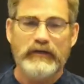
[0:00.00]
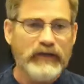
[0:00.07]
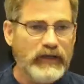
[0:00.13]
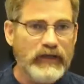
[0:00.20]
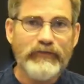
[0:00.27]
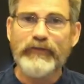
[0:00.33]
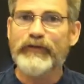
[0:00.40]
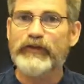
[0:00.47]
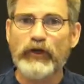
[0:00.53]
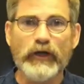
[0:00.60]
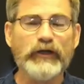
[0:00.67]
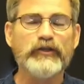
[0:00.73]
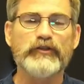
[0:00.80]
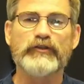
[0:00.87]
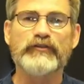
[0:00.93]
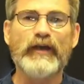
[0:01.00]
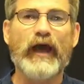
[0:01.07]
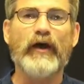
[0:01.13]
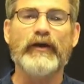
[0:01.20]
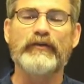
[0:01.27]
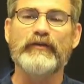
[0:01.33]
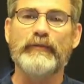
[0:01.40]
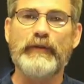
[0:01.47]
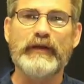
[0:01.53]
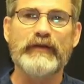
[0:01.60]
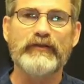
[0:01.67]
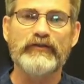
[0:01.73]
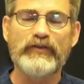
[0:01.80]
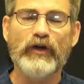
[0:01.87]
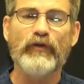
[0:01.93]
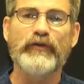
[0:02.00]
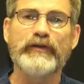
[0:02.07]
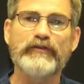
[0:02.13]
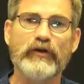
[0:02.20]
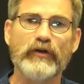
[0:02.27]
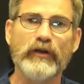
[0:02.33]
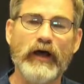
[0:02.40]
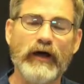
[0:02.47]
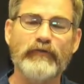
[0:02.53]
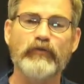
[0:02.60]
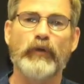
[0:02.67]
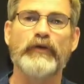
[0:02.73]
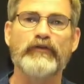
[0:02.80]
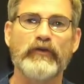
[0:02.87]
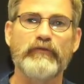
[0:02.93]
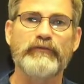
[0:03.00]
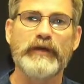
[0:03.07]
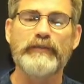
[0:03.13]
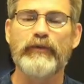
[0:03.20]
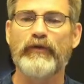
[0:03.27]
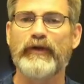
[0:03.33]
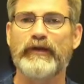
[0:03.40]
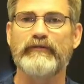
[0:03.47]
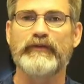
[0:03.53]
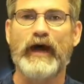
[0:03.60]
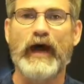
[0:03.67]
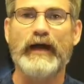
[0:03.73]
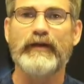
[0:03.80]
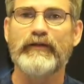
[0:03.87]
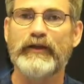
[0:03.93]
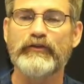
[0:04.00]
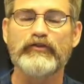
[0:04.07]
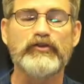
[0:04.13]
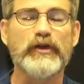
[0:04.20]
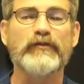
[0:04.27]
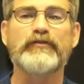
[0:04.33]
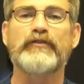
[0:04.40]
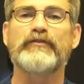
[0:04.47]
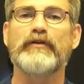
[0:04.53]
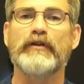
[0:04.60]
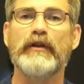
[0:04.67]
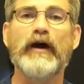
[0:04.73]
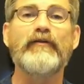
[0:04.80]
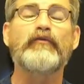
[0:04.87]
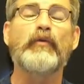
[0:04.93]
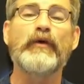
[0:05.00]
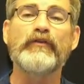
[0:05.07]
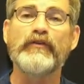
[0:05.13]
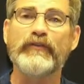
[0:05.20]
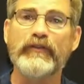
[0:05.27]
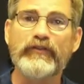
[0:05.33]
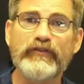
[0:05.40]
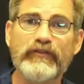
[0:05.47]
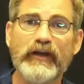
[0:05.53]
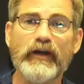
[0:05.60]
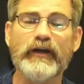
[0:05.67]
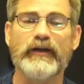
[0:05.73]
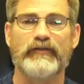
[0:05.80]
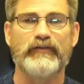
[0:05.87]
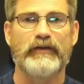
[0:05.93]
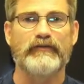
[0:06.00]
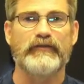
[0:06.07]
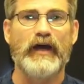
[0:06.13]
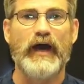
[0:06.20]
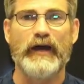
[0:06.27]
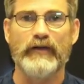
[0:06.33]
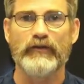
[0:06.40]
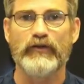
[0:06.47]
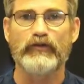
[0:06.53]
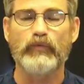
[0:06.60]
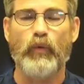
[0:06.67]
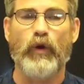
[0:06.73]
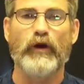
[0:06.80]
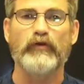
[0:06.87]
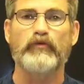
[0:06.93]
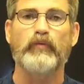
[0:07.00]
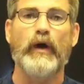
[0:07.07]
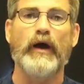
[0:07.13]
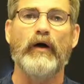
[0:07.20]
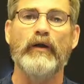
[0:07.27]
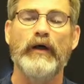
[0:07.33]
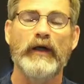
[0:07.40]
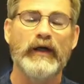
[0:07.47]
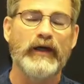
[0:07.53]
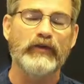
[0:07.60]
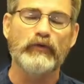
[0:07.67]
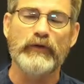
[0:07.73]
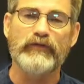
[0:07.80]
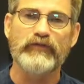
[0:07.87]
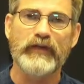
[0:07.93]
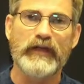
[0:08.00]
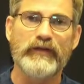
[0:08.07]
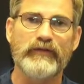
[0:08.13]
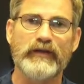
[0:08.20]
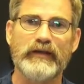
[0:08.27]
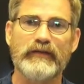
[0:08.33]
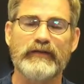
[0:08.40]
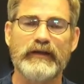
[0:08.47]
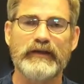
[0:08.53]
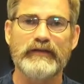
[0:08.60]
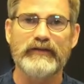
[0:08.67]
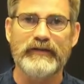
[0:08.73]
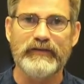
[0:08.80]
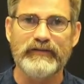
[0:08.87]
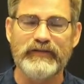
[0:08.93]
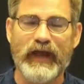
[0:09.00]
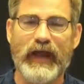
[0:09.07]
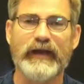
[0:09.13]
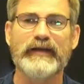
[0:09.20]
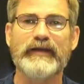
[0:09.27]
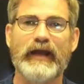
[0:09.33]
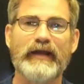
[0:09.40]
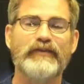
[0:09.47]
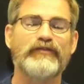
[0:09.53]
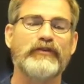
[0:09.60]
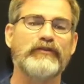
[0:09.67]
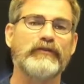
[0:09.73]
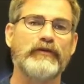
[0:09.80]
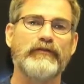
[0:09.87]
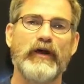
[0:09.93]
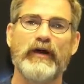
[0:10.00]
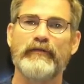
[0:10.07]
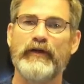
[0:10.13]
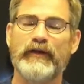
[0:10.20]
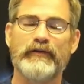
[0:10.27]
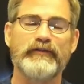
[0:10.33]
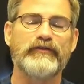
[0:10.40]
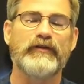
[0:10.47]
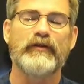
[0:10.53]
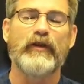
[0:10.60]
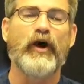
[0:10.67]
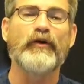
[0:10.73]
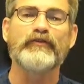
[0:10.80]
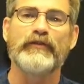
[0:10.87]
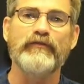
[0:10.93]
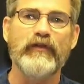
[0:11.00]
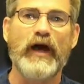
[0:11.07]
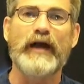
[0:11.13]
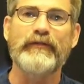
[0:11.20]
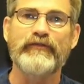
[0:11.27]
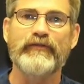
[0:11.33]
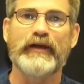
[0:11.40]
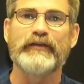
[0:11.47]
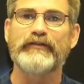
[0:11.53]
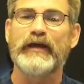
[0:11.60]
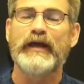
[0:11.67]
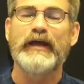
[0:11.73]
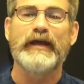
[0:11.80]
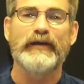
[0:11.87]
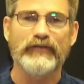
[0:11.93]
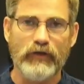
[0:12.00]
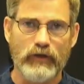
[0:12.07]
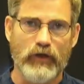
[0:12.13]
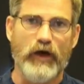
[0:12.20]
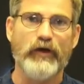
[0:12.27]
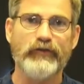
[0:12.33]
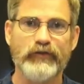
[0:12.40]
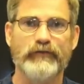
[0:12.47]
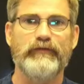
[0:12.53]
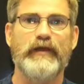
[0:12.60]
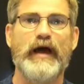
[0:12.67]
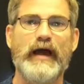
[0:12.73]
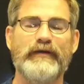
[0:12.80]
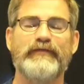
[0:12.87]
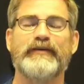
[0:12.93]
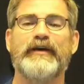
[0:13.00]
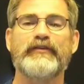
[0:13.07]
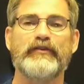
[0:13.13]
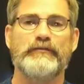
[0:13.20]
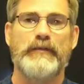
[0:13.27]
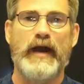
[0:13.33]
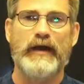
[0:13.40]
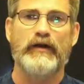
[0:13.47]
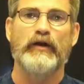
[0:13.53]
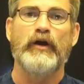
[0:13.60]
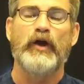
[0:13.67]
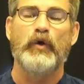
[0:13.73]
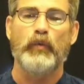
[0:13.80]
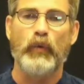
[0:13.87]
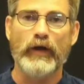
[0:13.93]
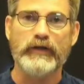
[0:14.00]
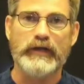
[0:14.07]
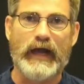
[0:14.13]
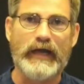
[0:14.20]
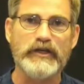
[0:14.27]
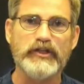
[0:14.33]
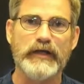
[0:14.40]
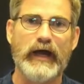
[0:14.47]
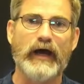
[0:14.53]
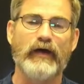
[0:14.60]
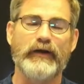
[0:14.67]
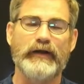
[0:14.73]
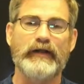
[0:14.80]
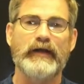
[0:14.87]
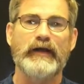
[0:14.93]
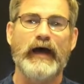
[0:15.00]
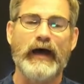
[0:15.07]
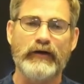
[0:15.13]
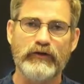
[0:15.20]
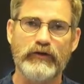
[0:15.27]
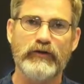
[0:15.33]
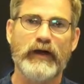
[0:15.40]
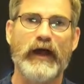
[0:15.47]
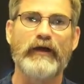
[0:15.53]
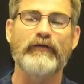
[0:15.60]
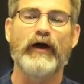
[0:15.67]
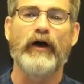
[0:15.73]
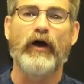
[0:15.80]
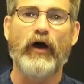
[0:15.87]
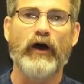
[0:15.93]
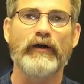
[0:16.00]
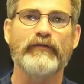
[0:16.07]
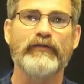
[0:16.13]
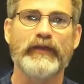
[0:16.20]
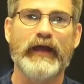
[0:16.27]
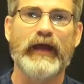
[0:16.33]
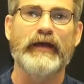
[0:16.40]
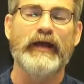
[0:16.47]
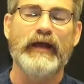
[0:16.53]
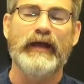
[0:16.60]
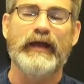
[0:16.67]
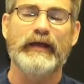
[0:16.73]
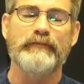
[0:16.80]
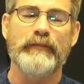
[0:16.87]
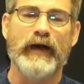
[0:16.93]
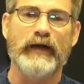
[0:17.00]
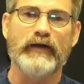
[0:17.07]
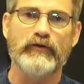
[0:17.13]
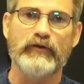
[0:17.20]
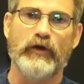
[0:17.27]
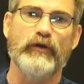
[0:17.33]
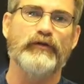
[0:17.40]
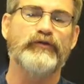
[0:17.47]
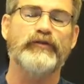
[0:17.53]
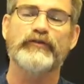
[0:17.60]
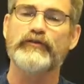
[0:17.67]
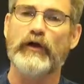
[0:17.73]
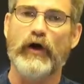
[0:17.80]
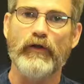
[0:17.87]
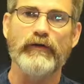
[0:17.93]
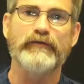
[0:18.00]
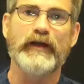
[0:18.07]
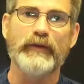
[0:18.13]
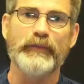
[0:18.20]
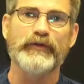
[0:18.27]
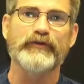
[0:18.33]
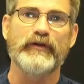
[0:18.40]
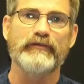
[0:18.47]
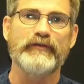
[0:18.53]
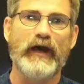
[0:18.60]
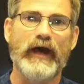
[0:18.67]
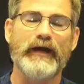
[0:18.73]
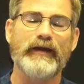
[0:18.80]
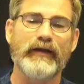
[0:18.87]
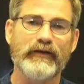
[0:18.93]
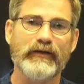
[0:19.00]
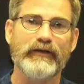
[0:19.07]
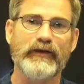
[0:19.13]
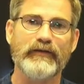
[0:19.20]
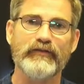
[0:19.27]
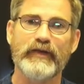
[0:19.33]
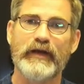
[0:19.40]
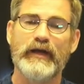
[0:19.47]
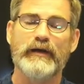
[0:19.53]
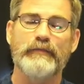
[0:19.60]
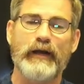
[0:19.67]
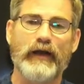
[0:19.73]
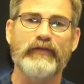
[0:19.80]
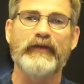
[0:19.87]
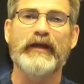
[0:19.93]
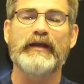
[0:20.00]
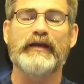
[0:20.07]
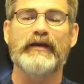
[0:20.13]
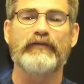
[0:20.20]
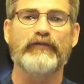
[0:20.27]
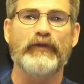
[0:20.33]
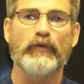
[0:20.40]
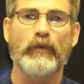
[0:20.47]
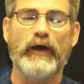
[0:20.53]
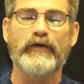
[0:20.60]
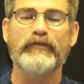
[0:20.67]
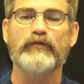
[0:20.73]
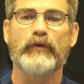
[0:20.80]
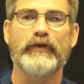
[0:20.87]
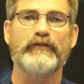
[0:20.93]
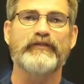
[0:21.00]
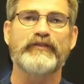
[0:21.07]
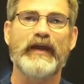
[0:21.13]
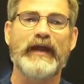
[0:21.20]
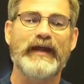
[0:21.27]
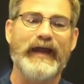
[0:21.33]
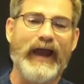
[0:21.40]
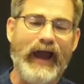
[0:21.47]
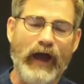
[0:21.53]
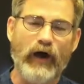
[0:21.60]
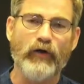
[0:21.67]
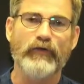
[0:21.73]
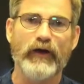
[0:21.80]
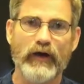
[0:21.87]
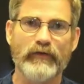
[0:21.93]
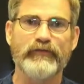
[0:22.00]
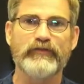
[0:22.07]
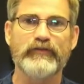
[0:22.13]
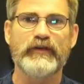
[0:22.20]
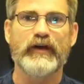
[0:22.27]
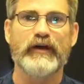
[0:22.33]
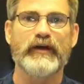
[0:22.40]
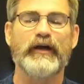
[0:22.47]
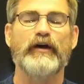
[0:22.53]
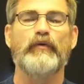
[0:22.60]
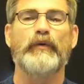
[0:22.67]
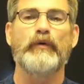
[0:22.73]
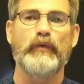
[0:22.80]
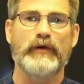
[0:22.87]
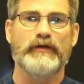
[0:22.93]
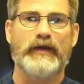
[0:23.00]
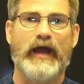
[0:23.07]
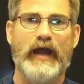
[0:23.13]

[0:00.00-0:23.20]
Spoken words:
even the Turkish and Saudis. I mean, these are loved ones of people that have died in this, just as the loved ones of the Syrians that have died in this war as well. As we've seen, the sad cases of its loss of life, friends, is a loss of life. It doesn't matter what nationality. I do have a heart for that, and my condolences to all the families that have died into this. But I think if the West would have stayed out of Syria, we wouldn't